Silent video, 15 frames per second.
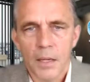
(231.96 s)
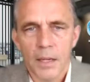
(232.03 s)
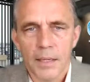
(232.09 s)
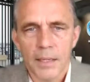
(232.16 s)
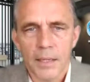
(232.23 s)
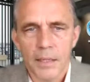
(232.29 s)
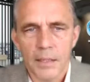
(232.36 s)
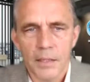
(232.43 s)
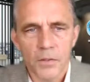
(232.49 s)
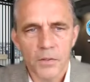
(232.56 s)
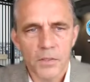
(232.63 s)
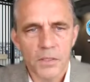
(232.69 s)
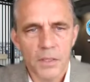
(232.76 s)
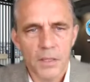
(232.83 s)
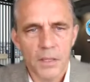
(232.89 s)
Again,
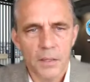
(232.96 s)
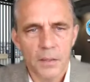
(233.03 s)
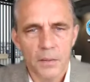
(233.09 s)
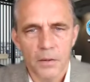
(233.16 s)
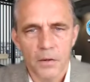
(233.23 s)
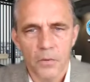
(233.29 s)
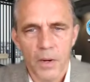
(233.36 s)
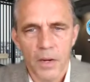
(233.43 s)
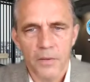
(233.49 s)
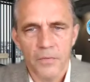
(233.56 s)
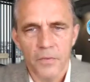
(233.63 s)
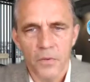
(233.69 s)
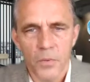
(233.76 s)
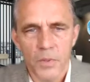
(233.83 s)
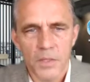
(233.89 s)
here's a graph
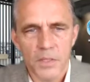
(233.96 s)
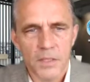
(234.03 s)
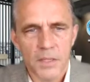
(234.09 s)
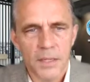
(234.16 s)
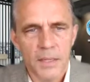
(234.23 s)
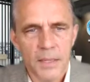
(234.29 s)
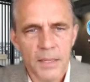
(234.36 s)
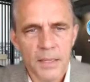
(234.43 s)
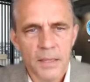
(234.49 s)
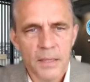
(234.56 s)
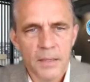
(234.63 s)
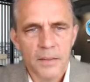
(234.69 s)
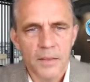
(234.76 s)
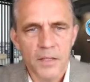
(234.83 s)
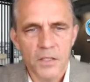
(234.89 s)
of the risk.
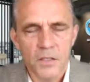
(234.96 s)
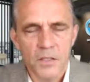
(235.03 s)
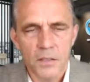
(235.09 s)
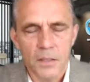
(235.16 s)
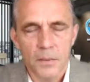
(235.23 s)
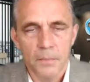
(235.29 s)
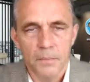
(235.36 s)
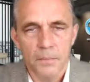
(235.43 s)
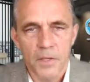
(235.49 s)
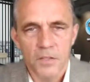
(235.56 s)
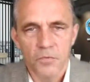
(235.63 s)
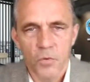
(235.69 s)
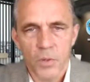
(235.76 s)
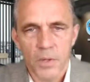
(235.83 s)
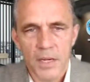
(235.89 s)
This
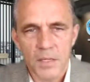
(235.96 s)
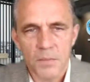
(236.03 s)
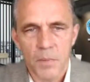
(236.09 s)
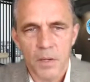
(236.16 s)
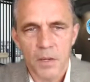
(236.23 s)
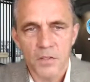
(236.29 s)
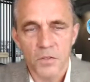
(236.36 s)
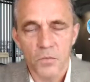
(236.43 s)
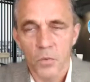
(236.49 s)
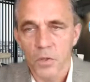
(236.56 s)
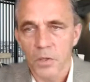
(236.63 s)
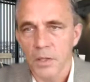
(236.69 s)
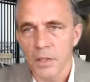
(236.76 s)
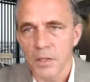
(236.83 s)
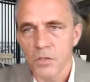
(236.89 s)
forecast model is
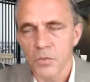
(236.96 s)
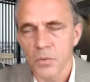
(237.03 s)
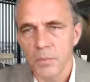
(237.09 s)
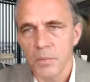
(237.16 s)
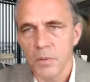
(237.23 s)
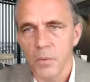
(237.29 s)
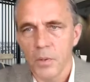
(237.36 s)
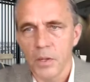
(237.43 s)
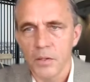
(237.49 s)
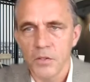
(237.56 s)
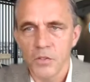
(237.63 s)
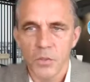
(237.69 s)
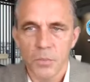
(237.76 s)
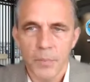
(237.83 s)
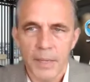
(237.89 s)
working extremely well
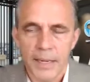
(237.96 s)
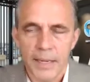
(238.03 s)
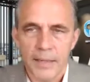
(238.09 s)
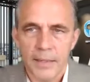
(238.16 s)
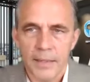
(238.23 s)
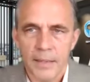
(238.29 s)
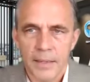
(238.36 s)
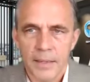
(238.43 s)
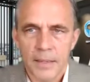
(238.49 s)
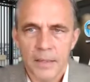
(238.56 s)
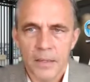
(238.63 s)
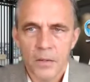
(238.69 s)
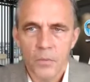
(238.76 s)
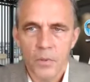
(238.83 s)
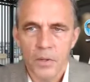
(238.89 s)
in Japan.
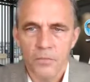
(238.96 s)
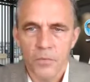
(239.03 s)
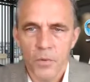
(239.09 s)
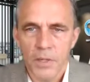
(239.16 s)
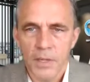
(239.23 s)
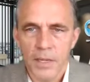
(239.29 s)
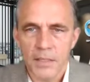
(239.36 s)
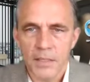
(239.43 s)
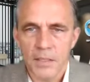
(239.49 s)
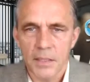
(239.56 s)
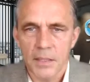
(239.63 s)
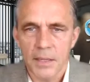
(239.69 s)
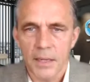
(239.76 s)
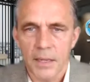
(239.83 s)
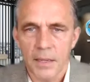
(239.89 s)
We had
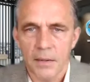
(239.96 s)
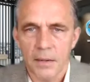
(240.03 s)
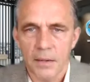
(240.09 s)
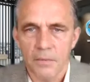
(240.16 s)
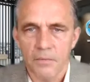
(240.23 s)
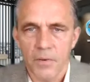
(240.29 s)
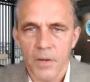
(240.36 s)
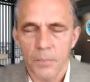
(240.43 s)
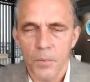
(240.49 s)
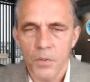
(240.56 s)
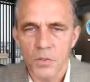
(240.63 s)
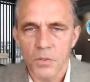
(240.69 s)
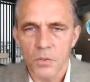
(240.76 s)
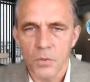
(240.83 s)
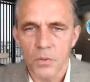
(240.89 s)
forecasted a
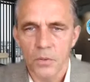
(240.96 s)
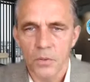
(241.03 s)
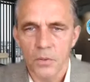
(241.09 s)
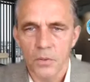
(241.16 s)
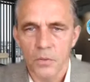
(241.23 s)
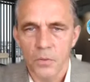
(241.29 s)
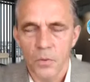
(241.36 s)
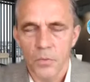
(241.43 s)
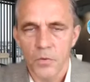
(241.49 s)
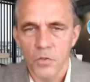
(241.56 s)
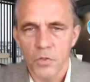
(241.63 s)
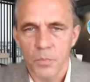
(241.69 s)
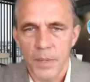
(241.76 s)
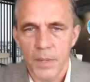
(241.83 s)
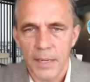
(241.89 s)
5.0 in northern
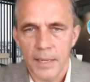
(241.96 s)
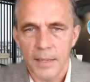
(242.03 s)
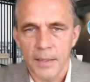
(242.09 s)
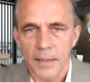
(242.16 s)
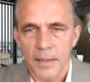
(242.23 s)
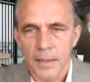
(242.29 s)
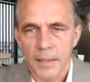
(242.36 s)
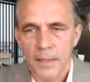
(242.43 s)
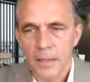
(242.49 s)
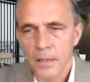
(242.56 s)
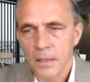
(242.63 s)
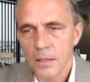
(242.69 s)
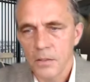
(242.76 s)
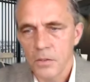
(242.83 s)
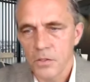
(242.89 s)
Japan
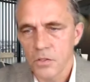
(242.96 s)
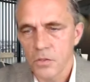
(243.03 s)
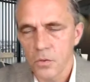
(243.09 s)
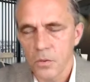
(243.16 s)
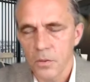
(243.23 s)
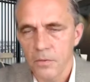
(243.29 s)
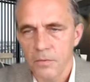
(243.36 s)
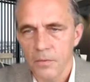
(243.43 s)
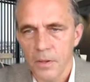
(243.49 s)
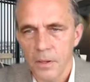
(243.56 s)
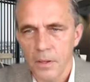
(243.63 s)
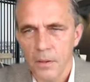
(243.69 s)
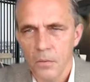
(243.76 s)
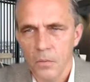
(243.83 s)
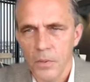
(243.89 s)
just a
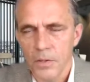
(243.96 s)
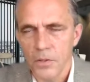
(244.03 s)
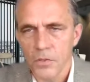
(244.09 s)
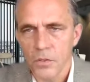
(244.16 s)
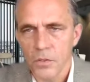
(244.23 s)
week or